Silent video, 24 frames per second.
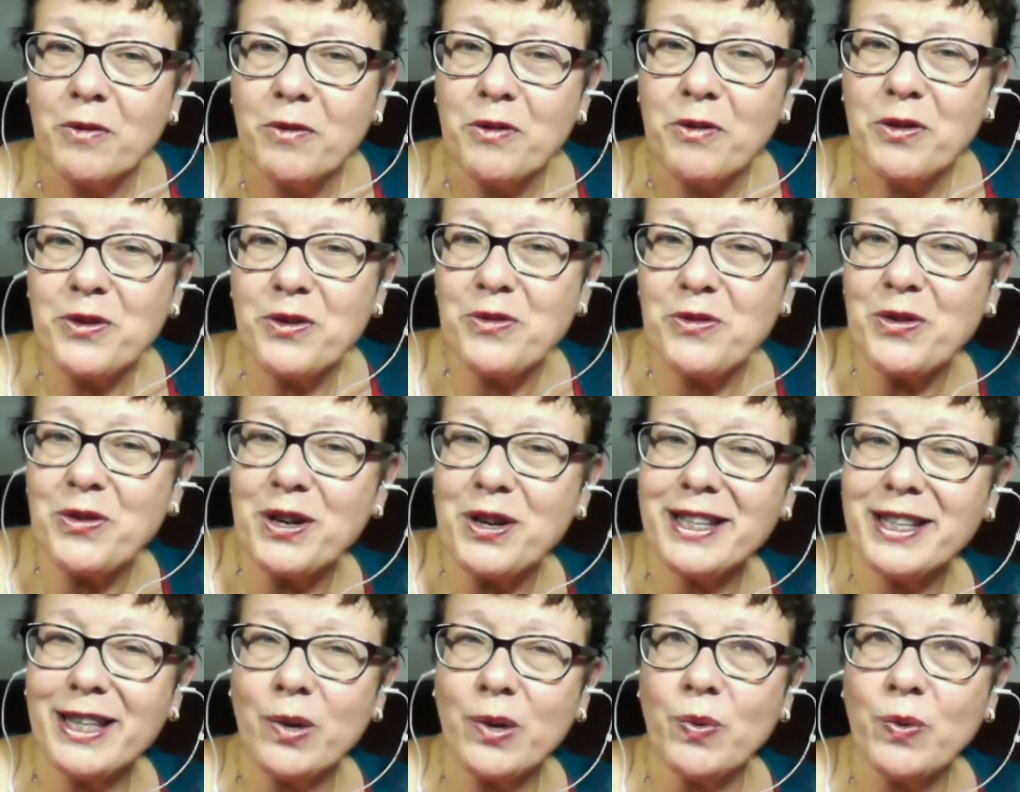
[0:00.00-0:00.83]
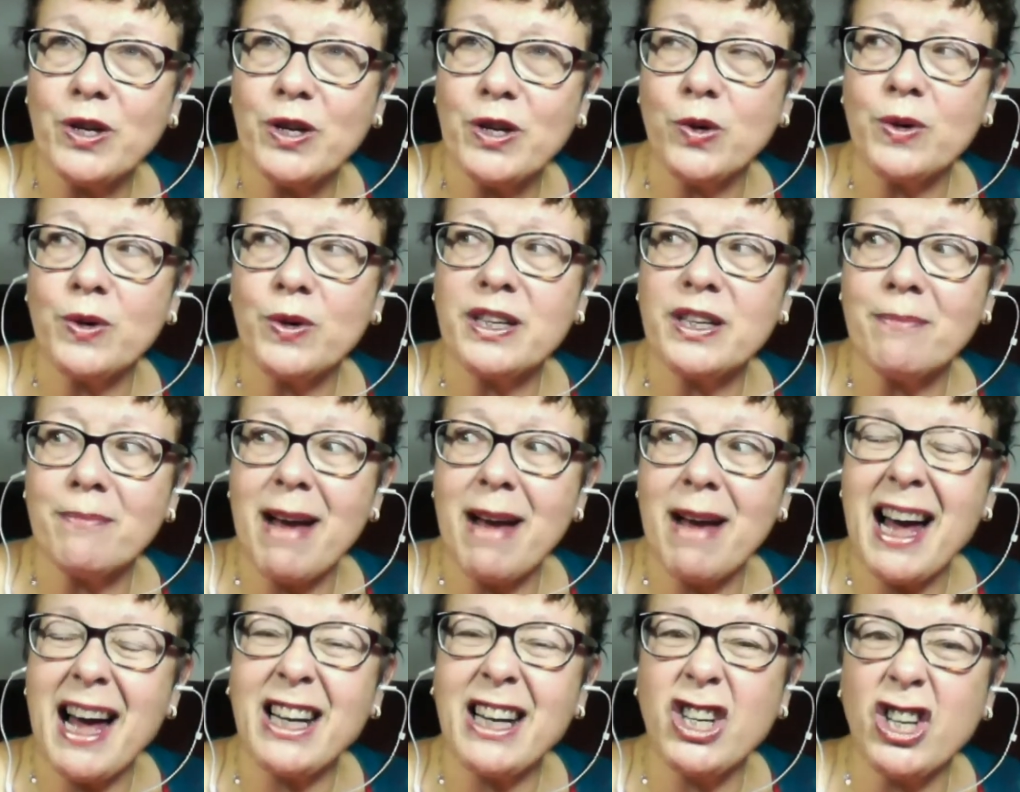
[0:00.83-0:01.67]
The first thing we do is
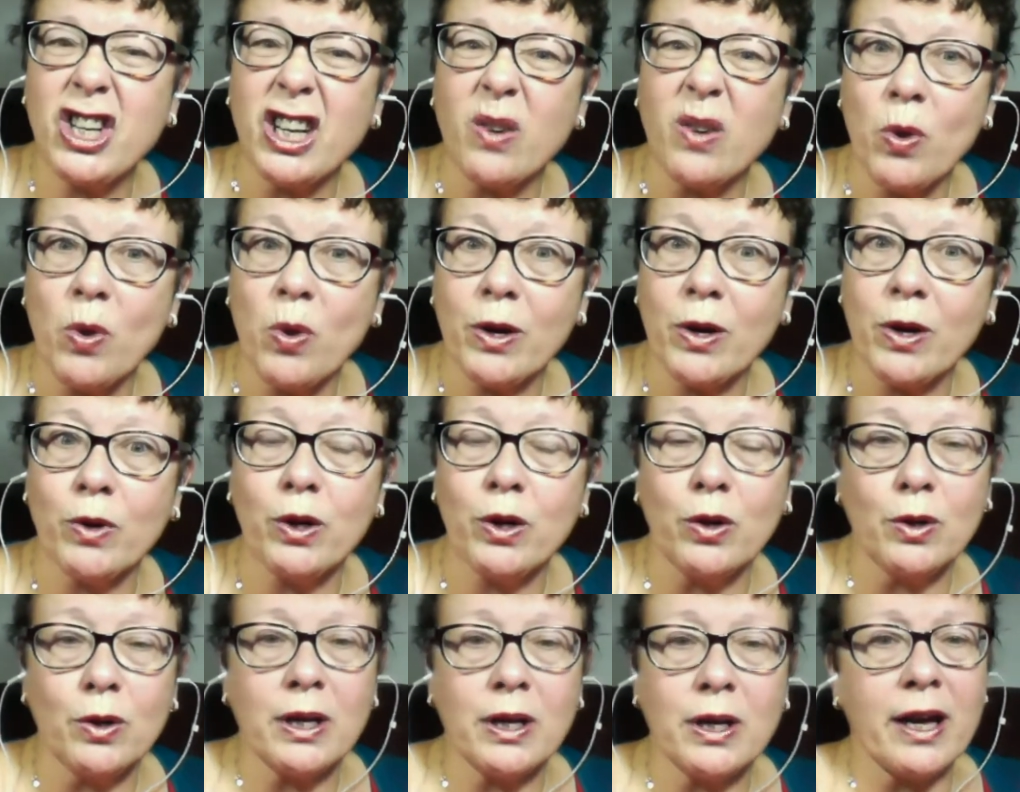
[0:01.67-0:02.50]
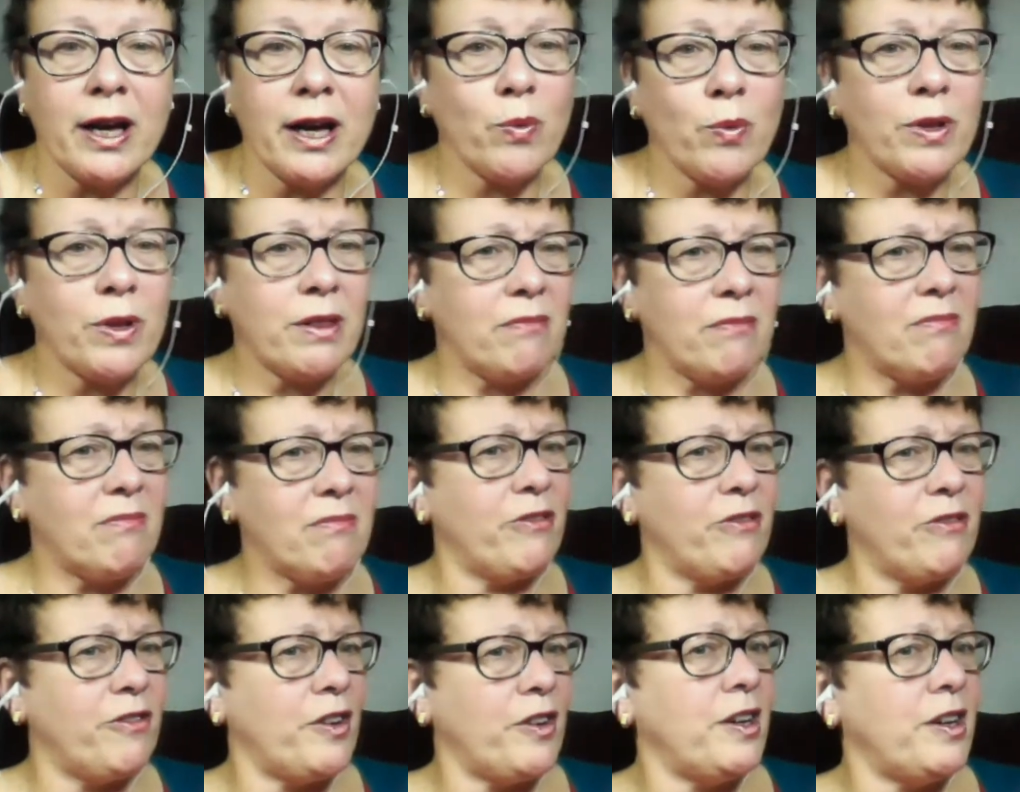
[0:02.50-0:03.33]
imagine what it would look like with the
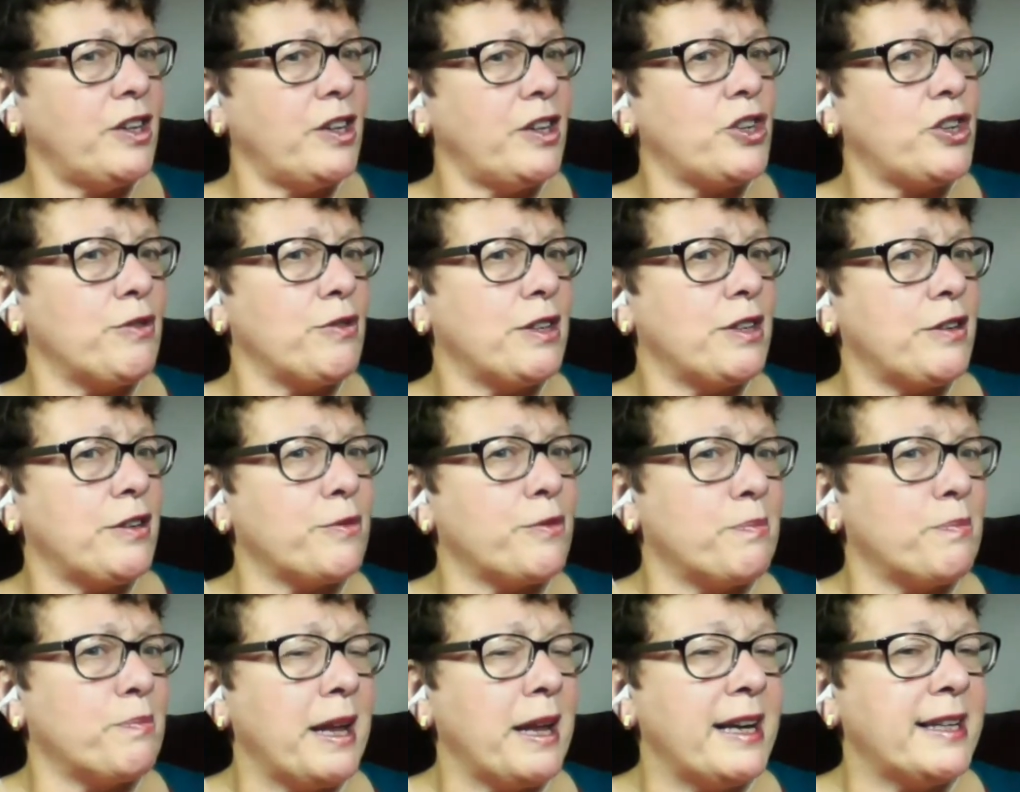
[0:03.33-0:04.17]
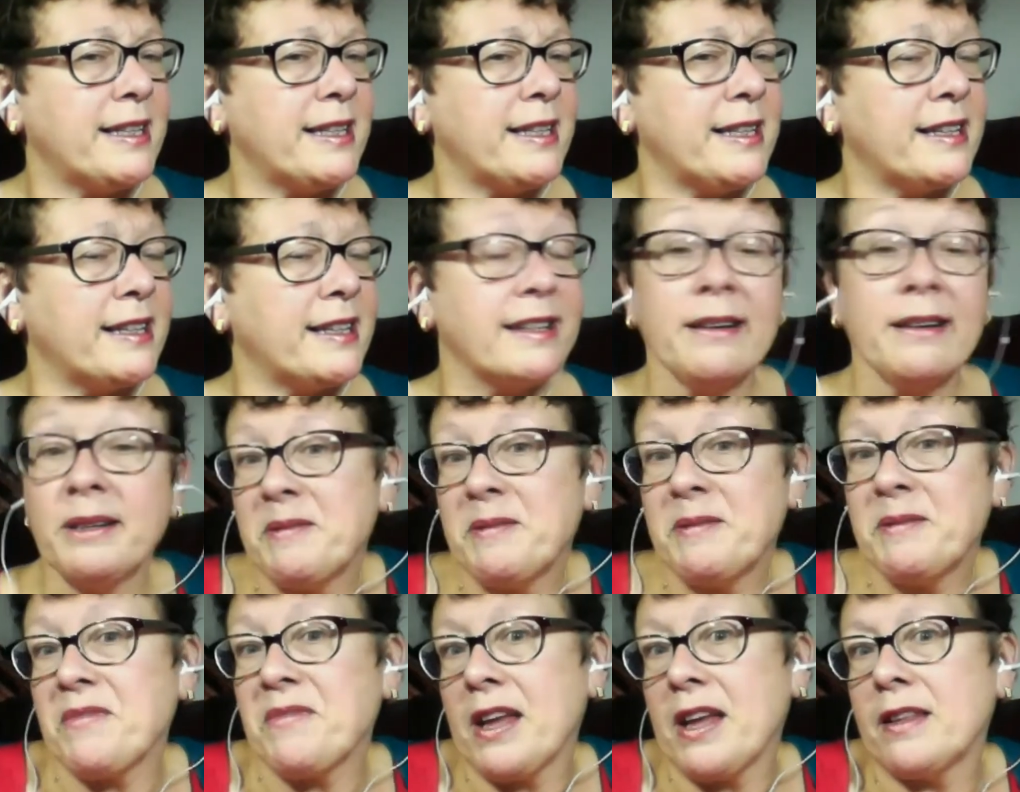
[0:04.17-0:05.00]
furniture in different places,
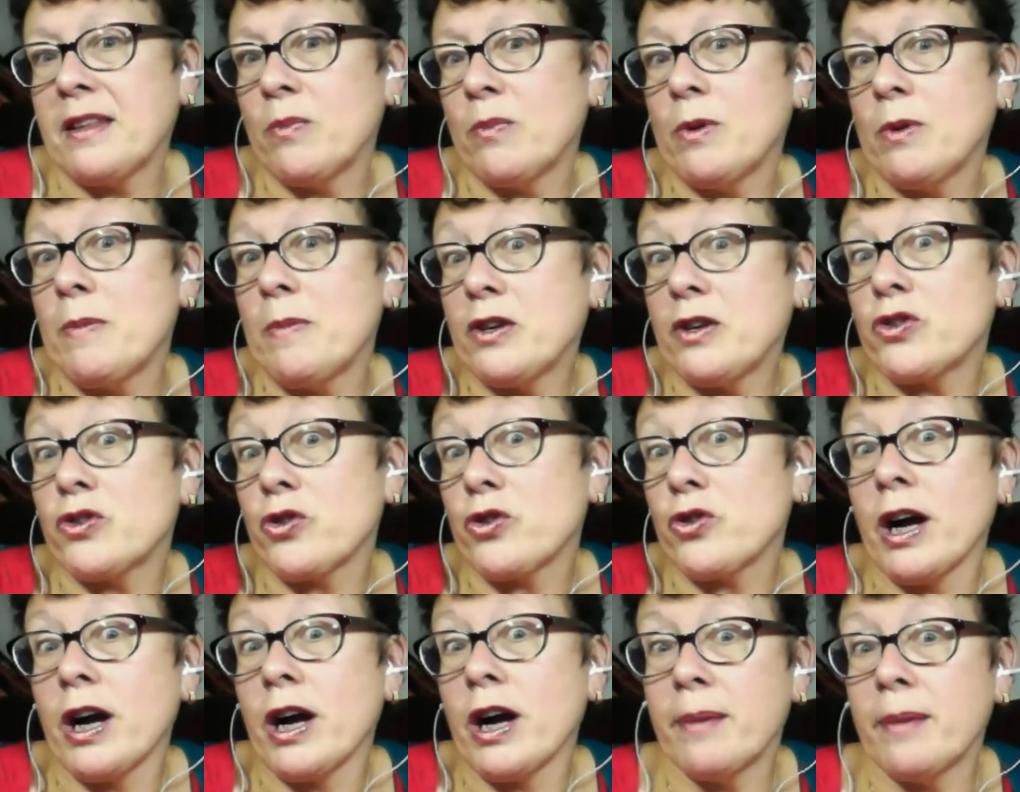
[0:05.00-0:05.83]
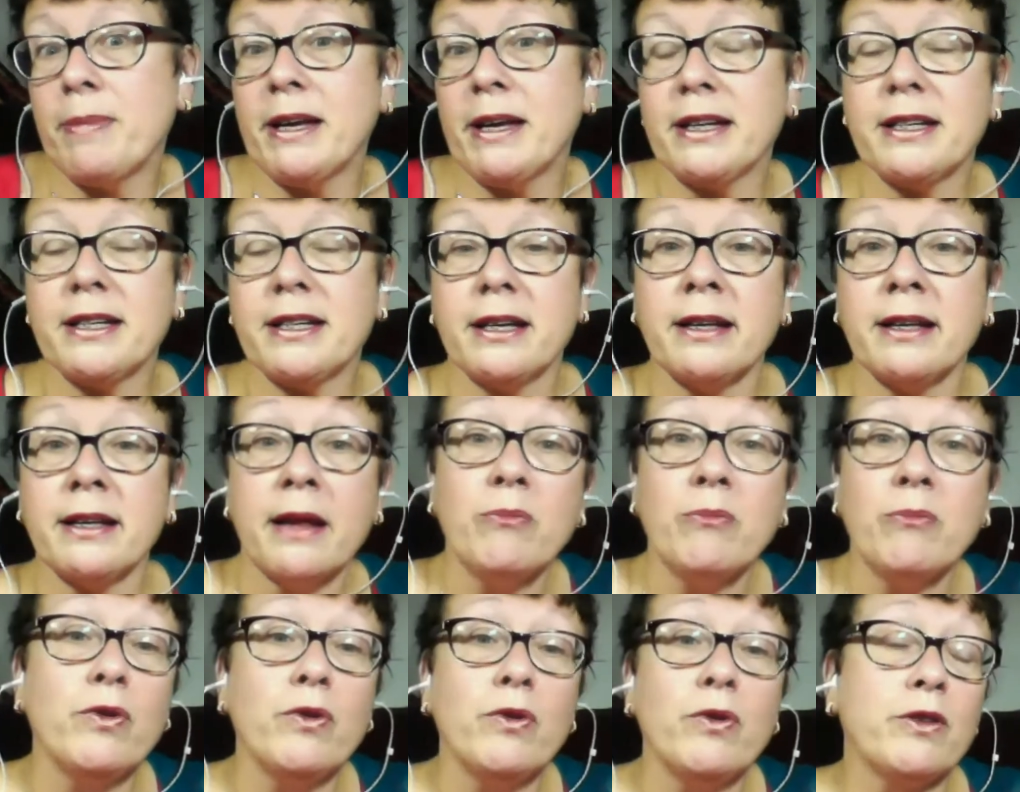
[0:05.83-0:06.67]
and then we may try a bit and then
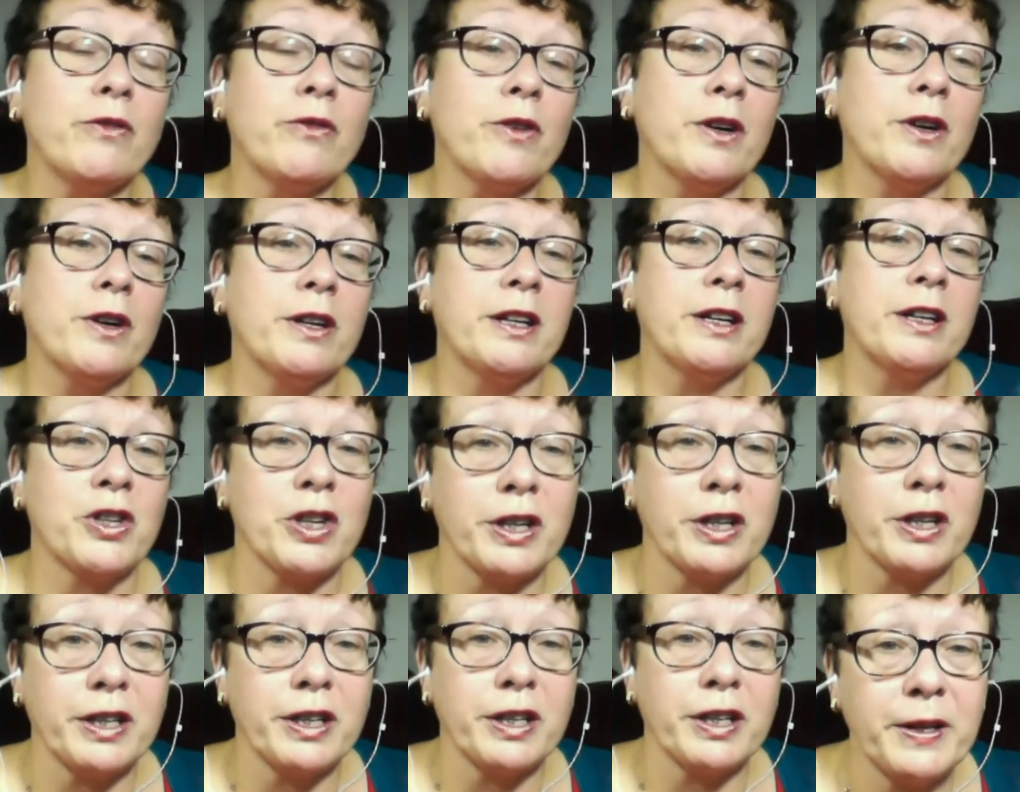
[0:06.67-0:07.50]
move the furniture.